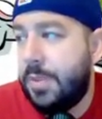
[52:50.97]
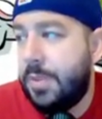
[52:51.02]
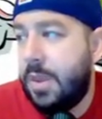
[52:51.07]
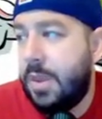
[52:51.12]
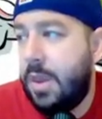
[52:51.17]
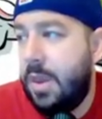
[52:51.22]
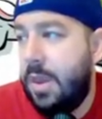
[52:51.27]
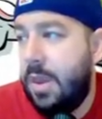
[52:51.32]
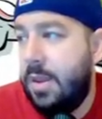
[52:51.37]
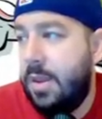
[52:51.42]

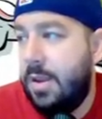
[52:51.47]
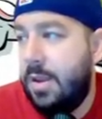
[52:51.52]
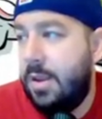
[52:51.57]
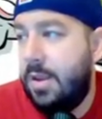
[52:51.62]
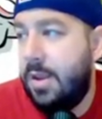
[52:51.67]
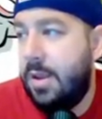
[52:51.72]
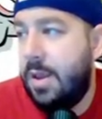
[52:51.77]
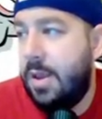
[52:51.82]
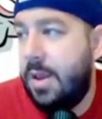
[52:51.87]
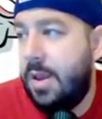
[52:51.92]
And
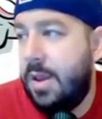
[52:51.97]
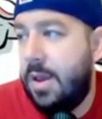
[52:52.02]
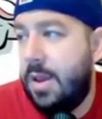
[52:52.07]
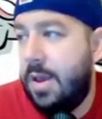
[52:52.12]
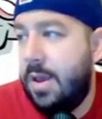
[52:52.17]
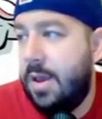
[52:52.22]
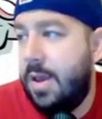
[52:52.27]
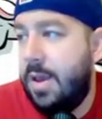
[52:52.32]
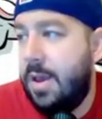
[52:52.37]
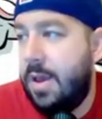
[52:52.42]

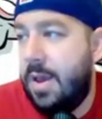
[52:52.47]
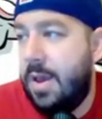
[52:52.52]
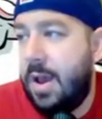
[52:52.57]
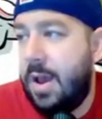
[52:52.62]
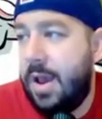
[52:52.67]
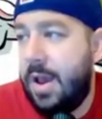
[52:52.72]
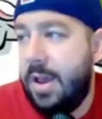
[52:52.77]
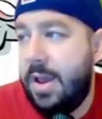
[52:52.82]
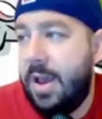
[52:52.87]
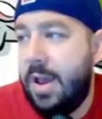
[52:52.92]

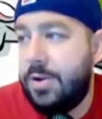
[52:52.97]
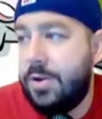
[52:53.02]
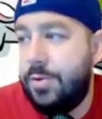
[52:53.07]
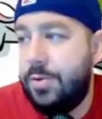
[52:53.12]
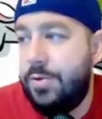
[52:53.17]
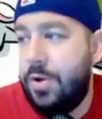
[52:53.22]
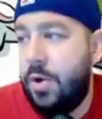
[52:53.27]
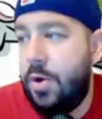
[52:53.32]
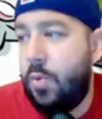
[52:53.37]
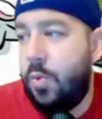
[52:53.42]
I
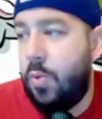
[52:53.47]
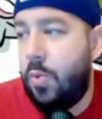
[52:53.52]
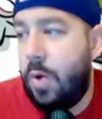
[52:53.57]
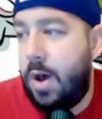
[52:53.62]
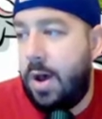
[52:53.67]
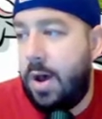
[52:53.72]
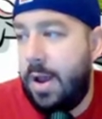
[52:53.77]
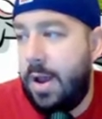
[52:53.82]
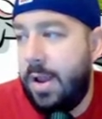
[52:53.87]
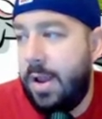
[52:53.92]
don't know
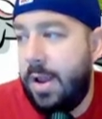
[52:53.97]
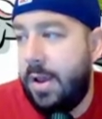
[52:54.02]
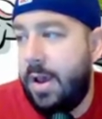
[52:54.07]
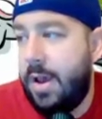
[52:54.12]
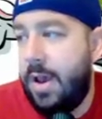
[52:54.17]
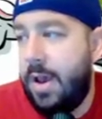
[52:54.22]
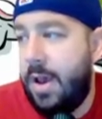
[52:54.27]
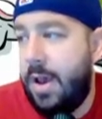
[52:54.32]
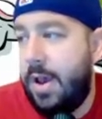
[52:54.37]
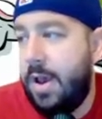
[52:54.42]
why.
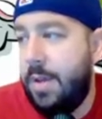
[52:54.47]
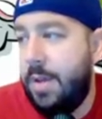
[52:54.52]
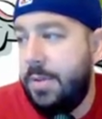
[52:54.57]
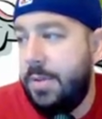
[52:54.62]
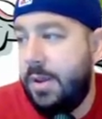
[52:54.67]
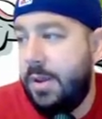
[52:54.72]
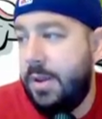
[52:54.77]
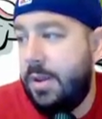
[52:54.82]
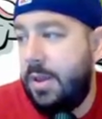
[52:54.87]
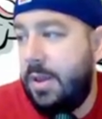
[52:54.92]
I
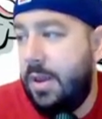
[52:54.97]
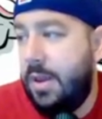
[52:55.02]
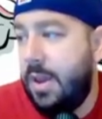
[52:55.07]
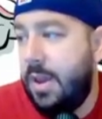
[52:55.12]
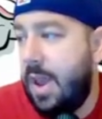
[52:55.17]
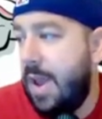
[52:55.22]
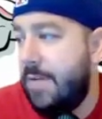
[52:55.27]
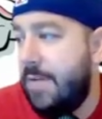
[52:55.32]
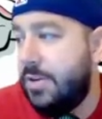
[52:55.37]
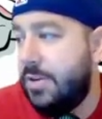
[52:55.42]
mean, he
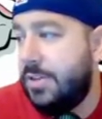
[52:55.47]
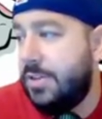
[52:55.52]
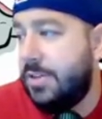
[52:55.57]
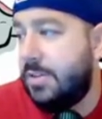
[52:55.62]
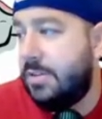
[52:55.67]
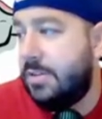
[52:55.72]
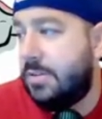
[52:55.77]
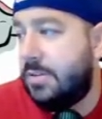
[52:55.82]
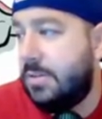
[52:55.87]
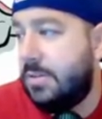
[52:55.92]

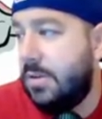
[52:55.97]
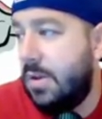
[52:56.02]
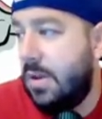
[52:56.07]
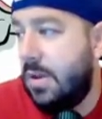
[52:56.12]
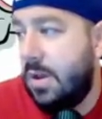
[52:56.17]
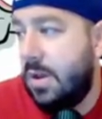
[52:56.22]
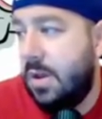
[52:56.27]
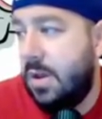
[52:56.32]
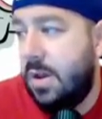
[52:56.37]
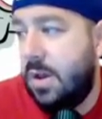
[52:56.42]
averages
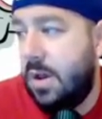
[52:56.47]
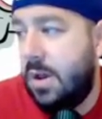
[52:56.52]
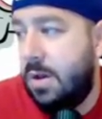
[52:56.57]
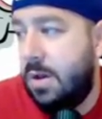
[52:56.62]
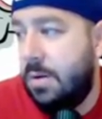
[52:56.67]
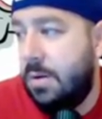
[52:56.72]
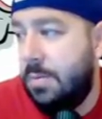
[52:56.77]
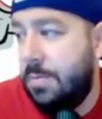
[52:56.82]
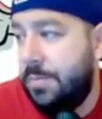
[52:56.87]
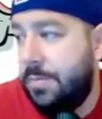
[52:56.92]

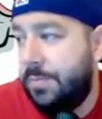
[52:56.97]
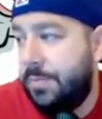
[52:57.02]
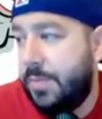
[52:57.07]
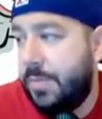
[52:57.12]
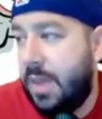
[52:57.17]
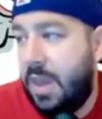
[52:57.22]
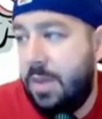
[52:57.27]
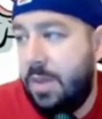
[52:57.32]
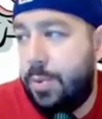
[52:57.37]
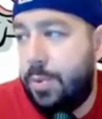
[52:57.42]

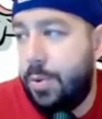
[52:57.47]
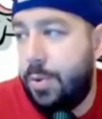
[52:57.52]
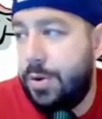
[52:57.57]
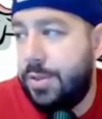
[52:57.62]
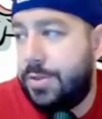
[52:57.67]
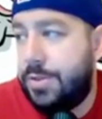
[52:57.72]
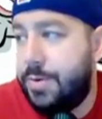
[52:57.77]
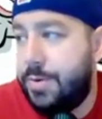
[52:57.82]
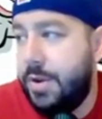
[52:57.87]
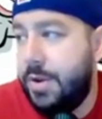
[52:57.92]

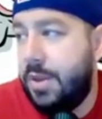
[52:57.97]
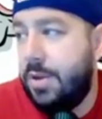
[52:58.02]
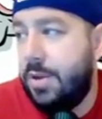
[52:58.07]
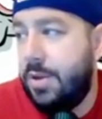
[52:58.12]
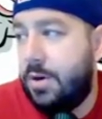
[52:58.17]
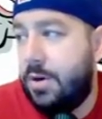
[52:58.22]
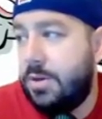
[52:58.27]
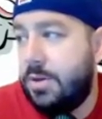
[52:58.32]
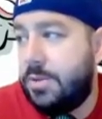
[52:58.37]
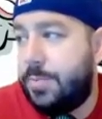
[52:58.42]
8.3
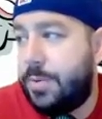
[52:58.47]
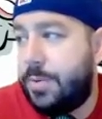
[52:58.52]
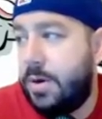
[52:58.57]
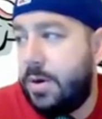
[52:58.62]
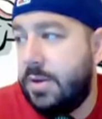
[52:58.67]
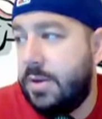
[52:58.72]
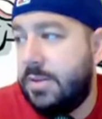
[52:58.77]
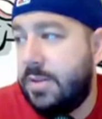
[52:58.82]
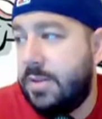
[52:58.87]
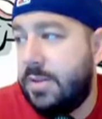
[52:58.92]
yards
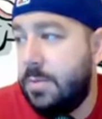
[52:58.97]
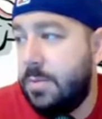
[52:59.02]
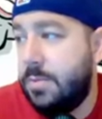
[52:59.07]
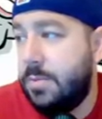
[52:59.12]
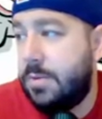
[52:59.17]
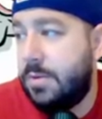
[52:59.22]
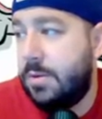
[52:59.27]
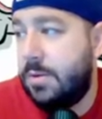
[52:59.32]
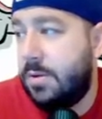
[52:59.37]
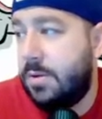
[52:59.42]
per
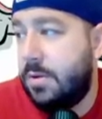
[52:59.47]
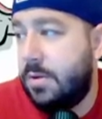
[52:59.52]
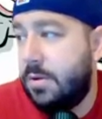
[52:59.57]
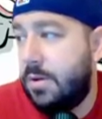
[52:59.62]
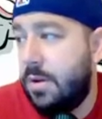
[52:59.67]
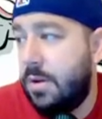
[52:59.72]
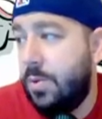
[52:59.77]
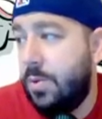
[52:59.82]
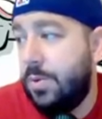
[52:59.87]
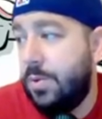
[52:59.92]
attempt,
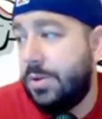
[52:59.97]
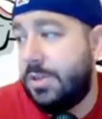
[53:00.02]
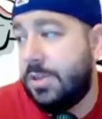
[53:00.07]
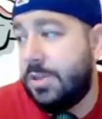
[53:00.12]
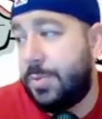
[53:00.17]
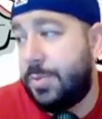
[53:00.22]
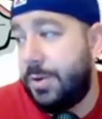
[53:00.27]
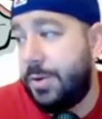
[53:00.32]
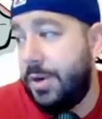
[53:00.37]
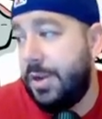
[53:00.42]
which
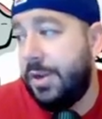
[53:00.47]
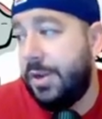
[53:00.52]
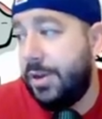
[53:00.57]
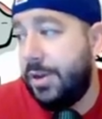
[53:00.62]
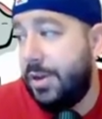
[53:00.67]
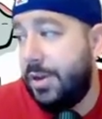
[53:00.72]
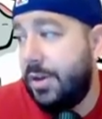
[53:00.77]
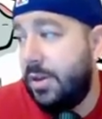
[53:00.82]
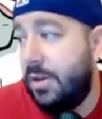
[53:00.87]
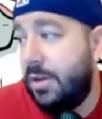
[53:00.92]
is pretty
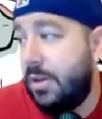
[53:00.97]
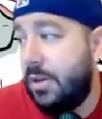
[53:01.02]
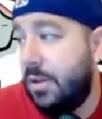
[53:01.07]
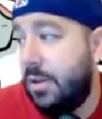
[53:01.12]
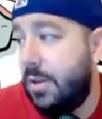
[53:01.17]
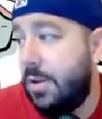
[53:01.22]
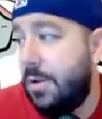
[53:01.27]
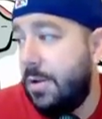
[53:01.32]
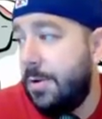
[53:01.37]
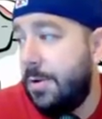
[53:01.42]
good,
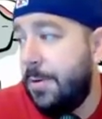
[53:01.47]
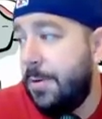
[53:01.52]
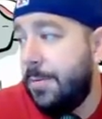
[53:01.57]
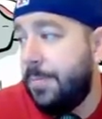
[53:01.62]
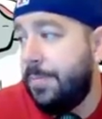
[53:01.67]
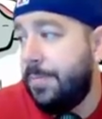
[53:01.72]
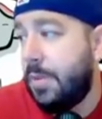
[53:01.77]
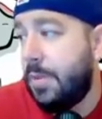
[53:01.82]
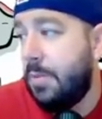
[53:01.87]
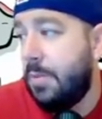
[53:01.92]

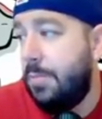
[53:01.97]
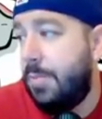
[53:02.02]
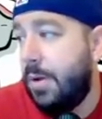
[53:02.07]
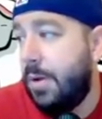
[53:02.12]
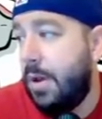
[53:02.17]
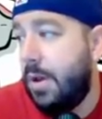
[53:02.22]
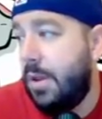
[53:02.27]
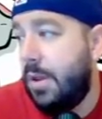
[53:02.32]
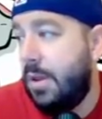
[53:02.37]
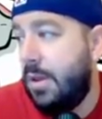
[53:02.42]

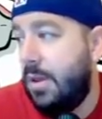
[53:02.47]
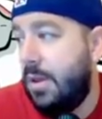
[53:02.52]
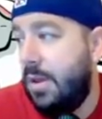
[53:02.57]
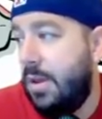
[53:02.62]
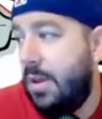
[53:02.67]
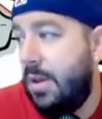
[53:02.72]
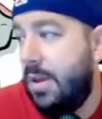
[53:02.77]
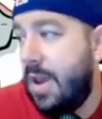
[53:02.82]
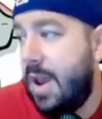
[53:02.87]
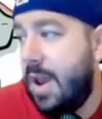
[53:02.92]
but
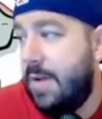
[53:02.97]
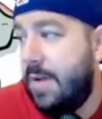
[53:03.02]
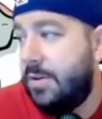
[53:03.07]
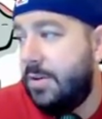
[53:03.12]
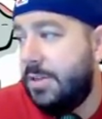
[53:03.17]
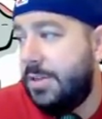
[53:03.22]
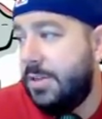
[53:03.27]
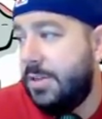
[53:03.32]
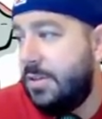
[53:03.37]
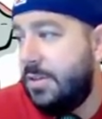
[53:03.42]
he
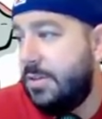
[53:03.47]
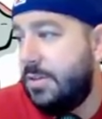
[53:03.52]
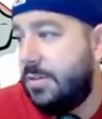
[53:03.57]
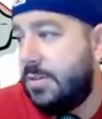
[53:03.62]
averages